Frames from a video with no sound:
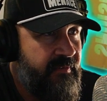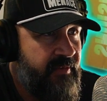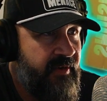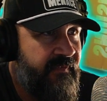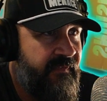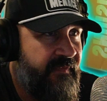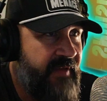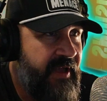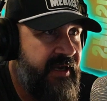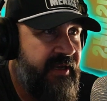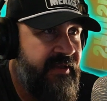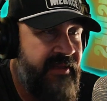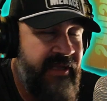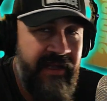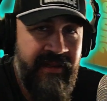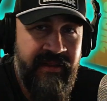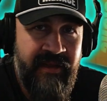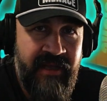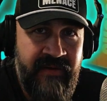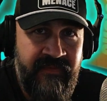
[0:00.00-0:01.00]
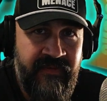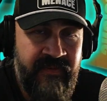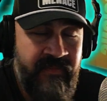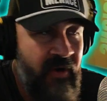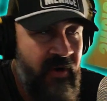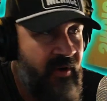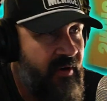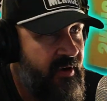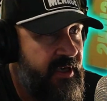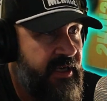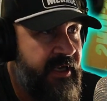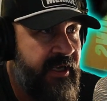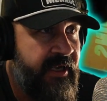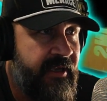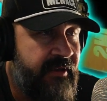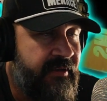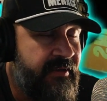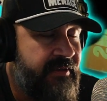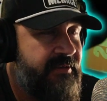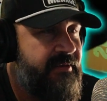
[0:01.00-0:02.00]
prevented that light from hardening it.